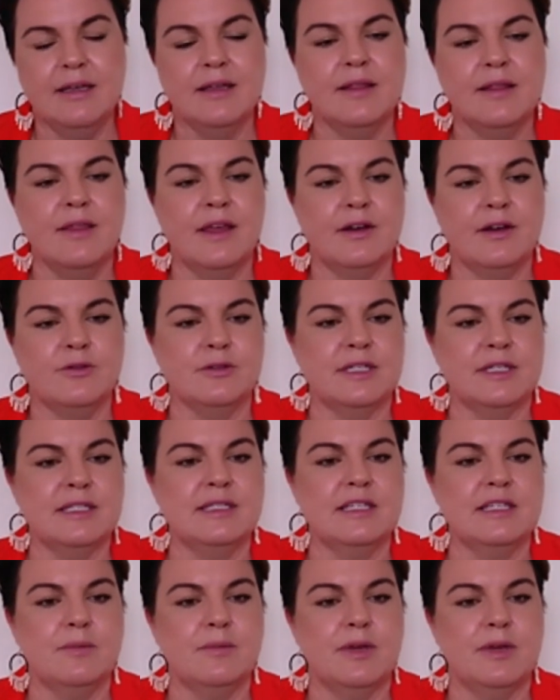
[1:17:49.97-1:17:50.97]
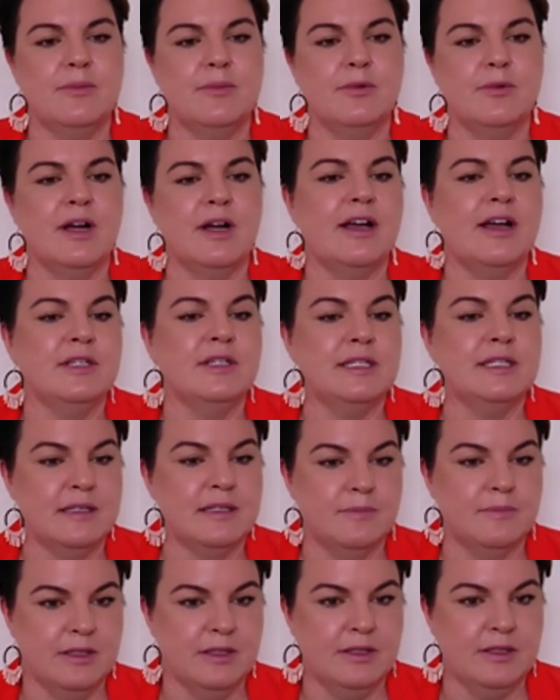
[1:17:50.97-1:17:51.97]
that autistic people have a
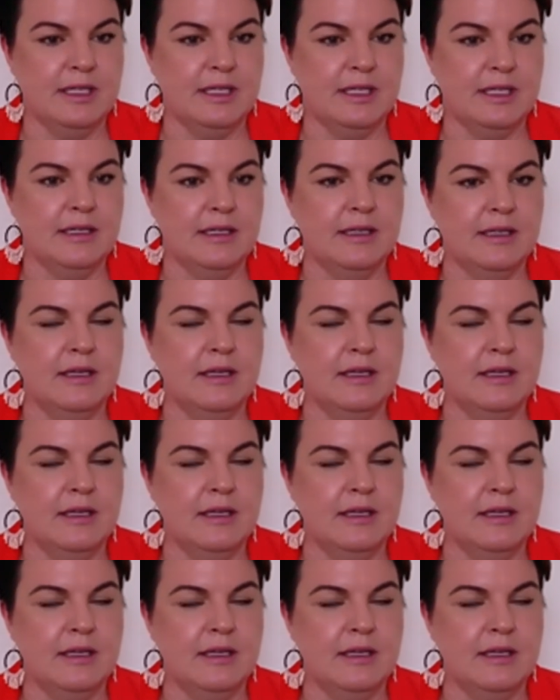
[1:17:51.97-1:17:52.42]
disability,